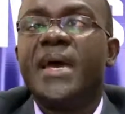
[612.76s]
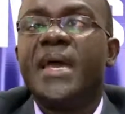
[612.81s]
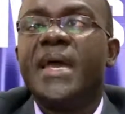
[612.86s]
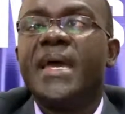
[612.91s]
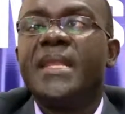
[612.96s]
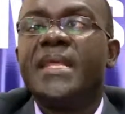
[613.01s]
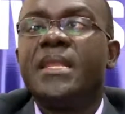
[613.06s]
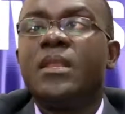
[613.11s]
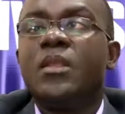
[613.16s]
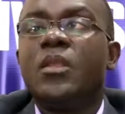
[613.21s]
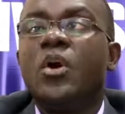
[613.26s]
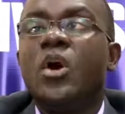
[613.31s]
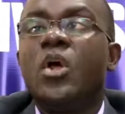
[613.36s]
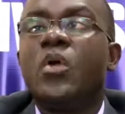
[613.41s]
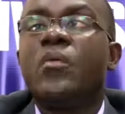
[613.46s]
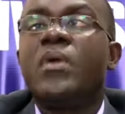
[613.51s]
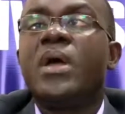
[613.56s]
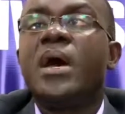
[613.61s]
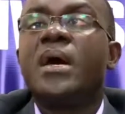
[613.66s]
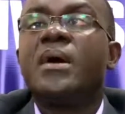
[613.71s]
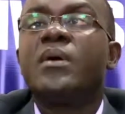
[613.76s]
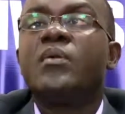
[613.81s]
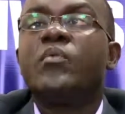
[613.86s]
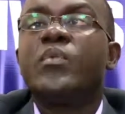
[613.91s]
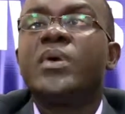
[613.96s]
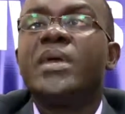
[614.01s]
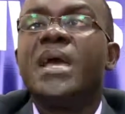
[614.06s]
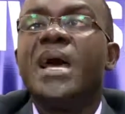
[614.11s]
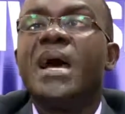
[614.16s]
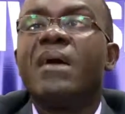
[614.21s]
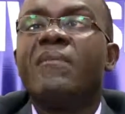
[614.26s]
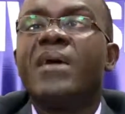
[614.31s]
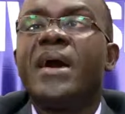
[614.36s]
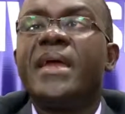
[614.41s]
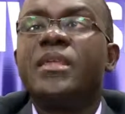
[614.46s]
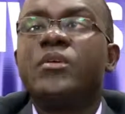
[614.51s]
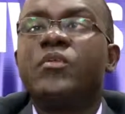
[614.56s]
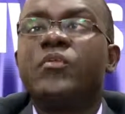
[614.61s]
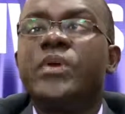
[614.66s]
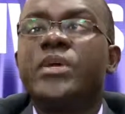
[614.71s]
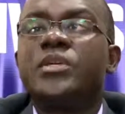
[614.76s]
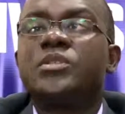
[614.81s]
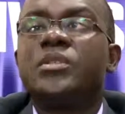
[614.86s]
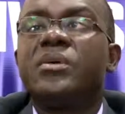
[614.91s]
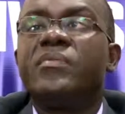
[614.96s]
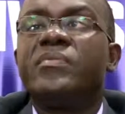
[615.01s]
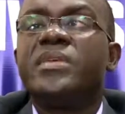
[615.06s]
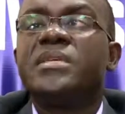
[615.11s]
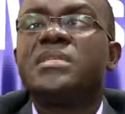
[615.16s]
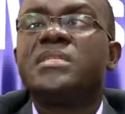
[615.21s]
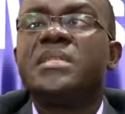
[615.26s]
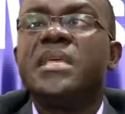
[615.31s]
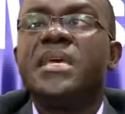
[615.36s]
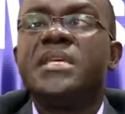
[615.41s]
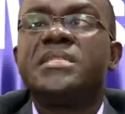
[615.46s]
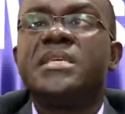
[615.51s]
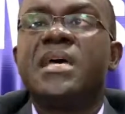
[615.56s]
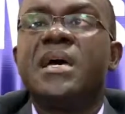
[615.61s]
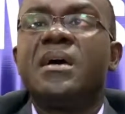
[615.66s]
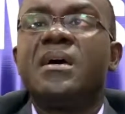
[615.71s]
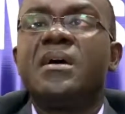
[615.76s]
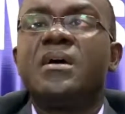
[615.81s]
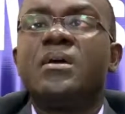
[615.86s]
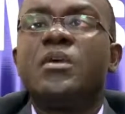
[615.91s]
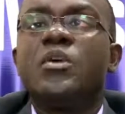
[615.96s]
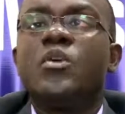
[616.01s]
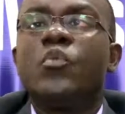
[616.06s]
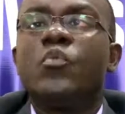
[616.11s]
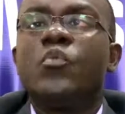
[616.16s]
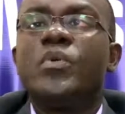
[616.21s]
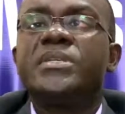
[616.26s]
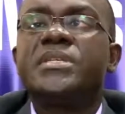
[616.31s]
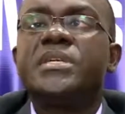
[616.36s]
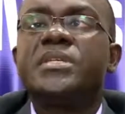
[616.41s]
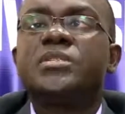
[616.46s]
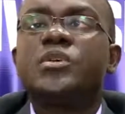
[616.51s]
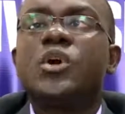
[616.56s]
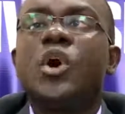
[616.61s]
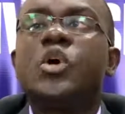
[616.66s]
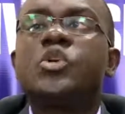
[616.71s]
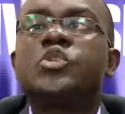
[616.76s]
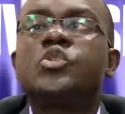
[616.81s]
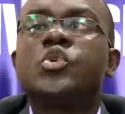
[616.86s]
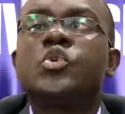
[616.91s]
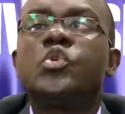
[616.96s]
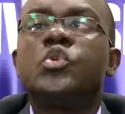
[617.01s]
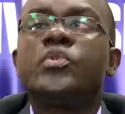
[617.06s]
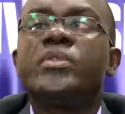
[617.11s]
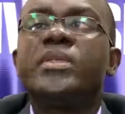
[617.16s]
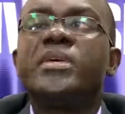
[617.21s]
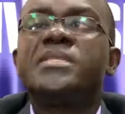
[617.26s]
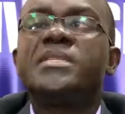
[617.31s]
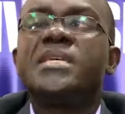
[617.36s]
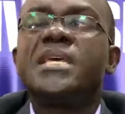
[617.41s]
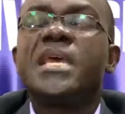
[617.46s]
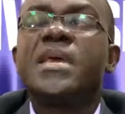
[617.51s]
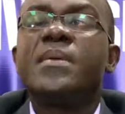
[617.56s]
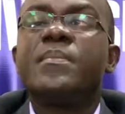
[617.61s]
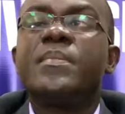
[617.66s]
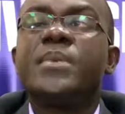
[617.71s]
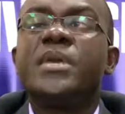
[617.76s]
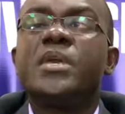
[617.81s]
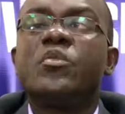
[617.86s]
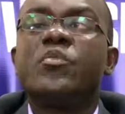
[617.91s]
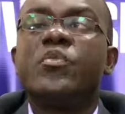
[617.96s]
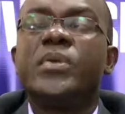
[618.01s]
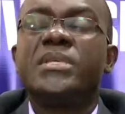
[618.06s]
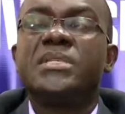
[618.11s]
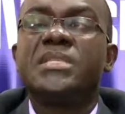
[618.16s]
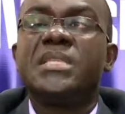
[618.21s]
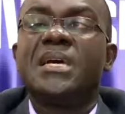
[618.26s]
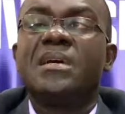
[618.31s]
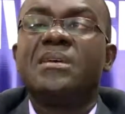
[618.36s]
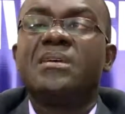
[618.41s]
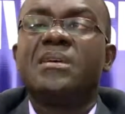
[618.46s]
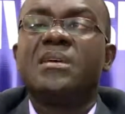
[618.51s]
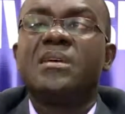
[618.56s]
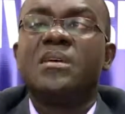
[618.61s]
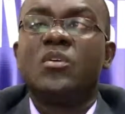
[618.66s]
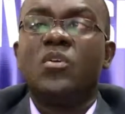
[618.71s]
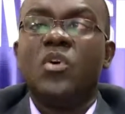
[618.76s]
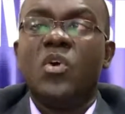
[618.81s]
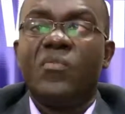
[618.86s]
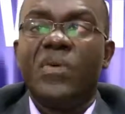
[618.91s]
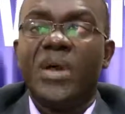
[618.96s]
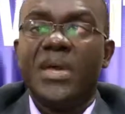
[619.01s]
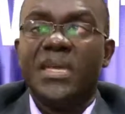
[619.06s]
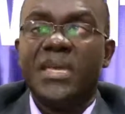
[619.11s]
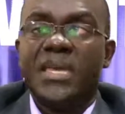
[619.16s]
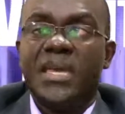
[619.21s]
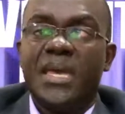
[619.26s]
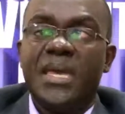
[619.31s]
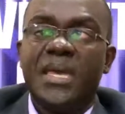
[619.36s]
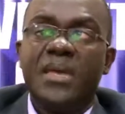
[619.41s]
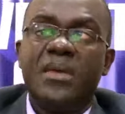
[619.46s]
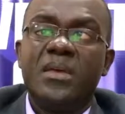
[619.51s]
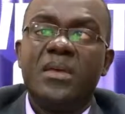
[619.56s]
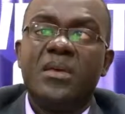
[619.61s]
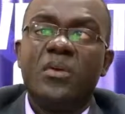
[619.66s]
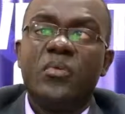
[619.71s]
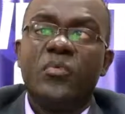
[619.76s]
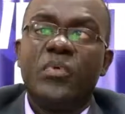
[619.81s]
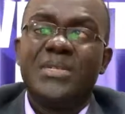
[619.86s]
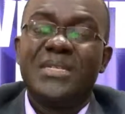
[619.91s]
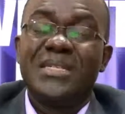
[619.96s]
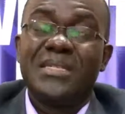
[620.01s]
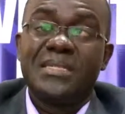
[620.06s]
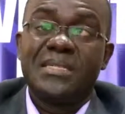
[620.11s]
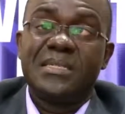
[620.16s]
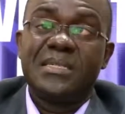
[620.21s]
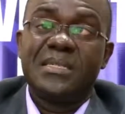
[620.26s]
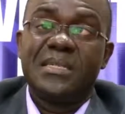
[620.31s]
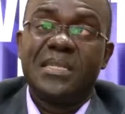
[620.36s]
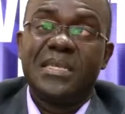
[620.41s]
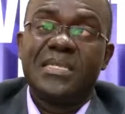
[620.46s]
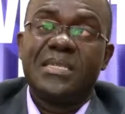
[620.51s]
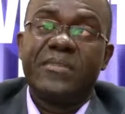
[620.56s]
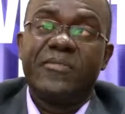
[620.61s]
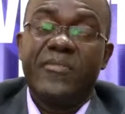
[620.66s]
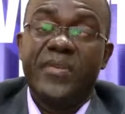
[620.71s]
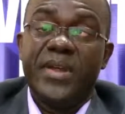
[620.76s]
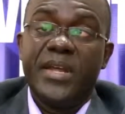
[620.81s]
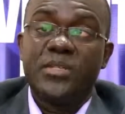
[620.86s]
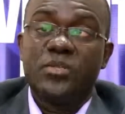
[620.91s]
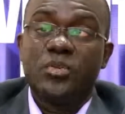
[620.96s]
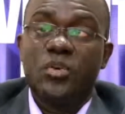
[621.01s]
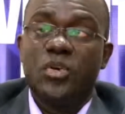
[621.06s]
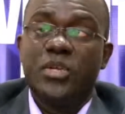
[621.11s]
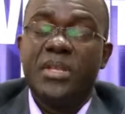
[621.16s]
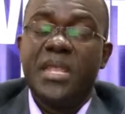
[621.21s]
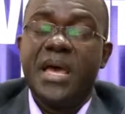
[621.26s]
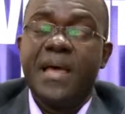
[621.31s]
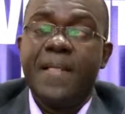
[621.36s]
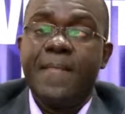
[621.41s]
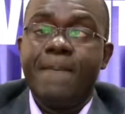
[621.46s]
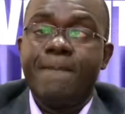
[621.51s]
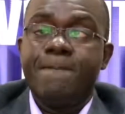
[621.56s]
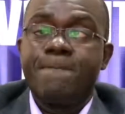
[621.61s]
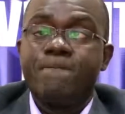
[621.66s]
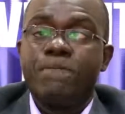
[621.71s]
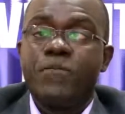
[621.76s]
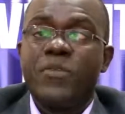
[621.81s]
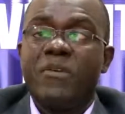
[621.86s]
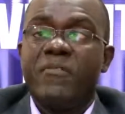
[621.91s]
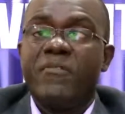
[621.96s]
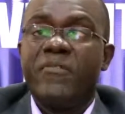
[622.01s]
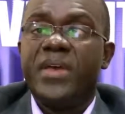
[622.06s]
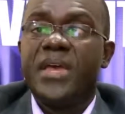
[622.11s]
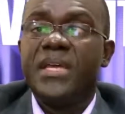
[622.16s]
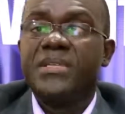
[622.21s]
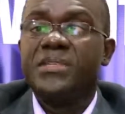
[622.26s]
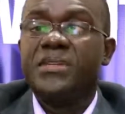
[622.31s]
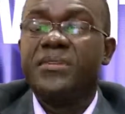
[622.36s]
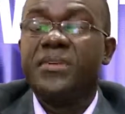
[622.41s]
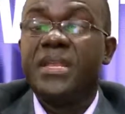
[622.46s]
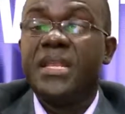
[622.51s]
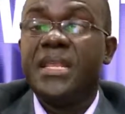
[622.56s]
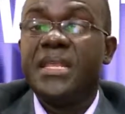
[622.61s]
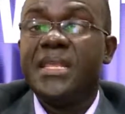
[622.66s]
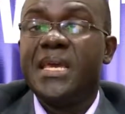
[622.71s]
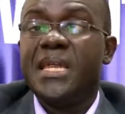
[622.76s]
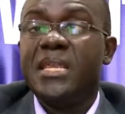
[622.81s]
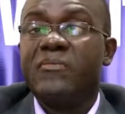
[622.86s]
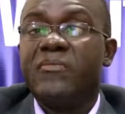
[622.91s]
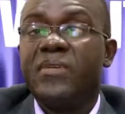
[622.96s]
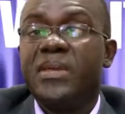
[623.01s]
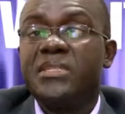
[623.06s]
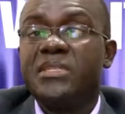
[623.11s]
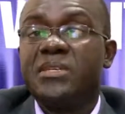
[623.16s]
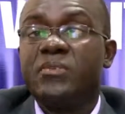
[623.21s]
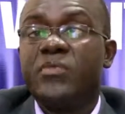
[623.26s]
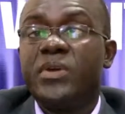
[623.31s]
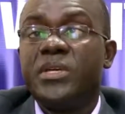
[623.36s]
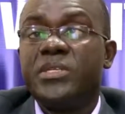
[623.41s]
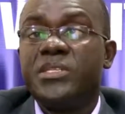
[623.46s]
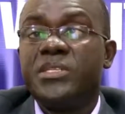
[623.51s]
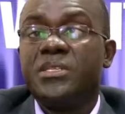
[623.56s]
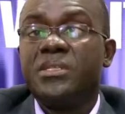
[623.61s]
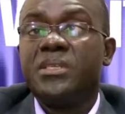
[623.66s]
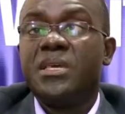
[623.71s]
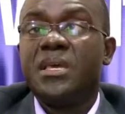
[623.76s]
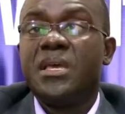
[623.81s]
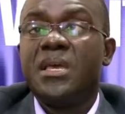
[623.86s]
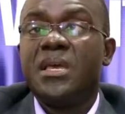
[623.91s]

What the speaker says: and in the long run, we have an equation of this nature, which is also the same equation over here, which is, there's a first order, first degree linear difference equation,